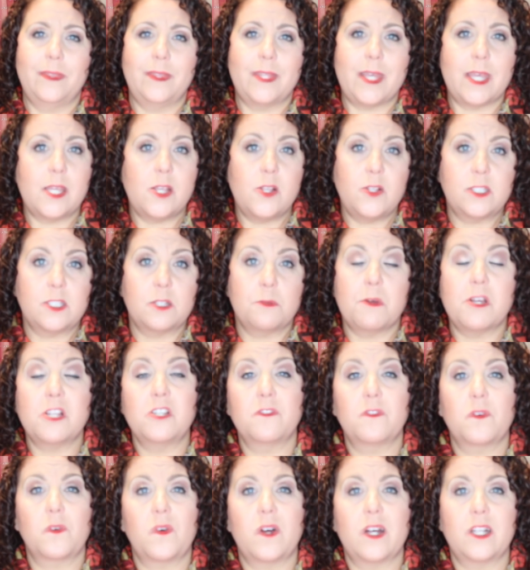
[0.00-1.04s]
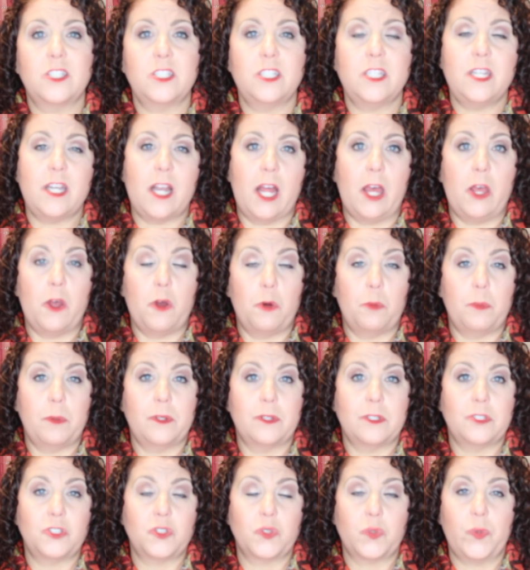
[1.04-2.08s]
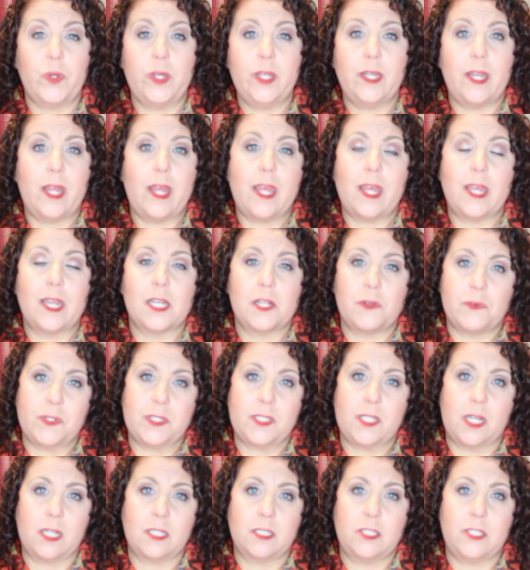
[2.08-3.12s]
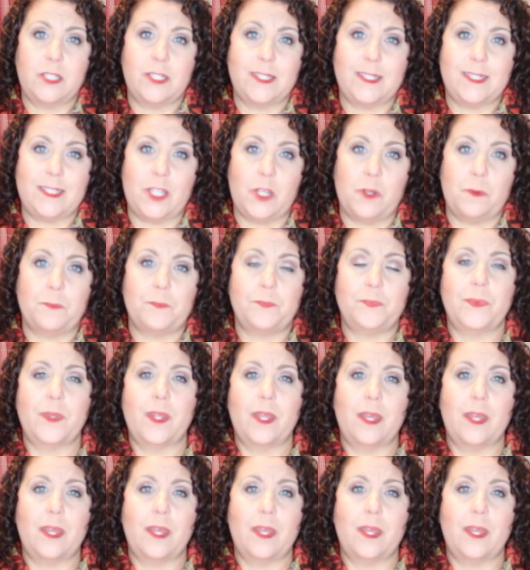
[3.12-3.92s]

Thank you so much for watching. I hope you enjoyed and I will talk to you soon.